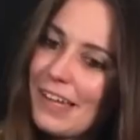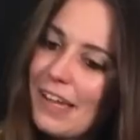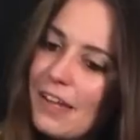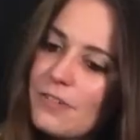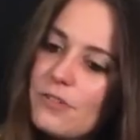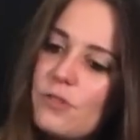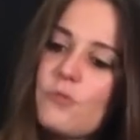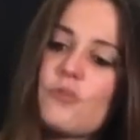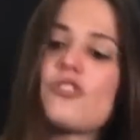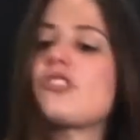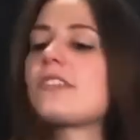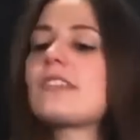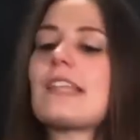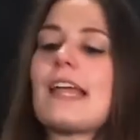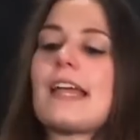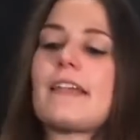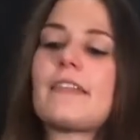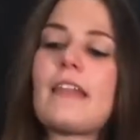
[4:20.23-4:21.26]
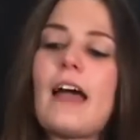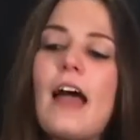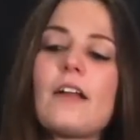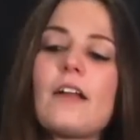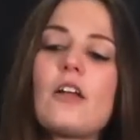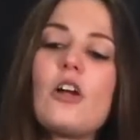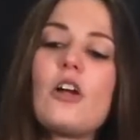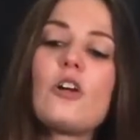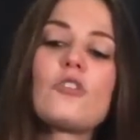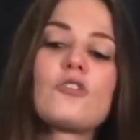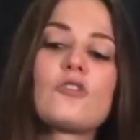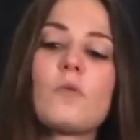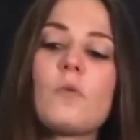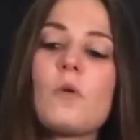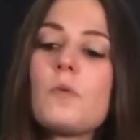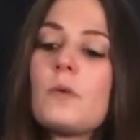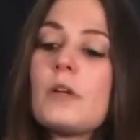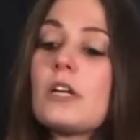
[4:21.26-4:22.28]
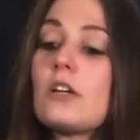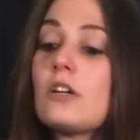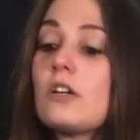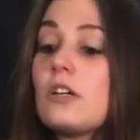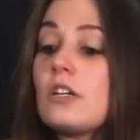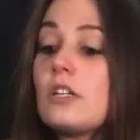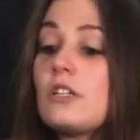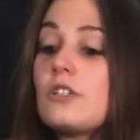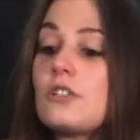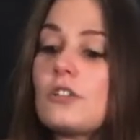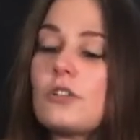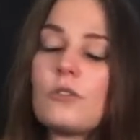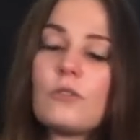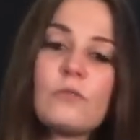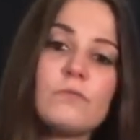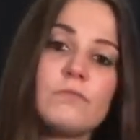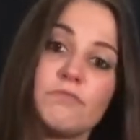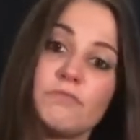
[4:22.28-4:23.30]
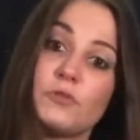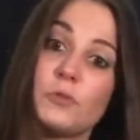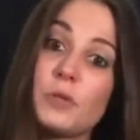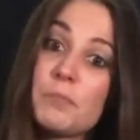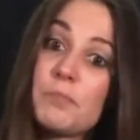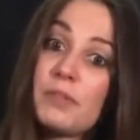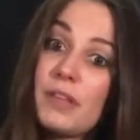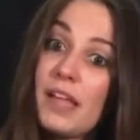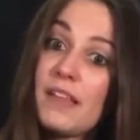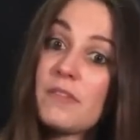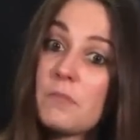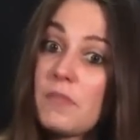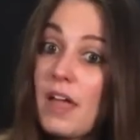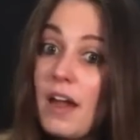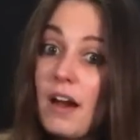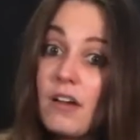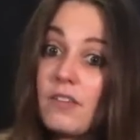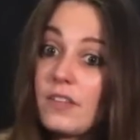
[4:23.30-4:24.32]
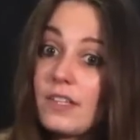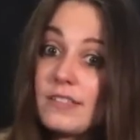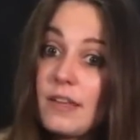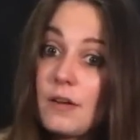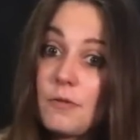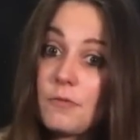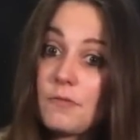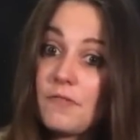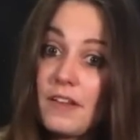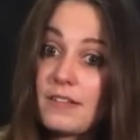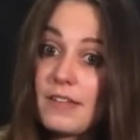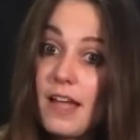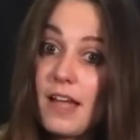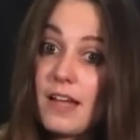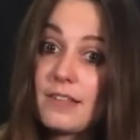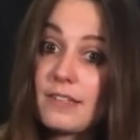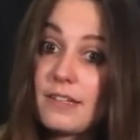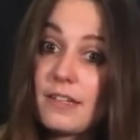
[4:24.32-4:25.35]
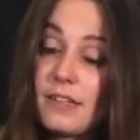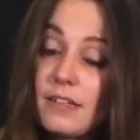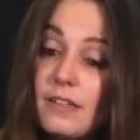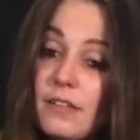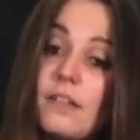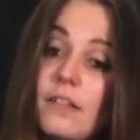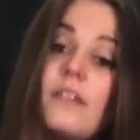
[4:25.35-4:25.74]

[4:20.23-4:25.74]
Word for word: Okay, so just like that. So what we could do, so we could play them there and they sound fantastic.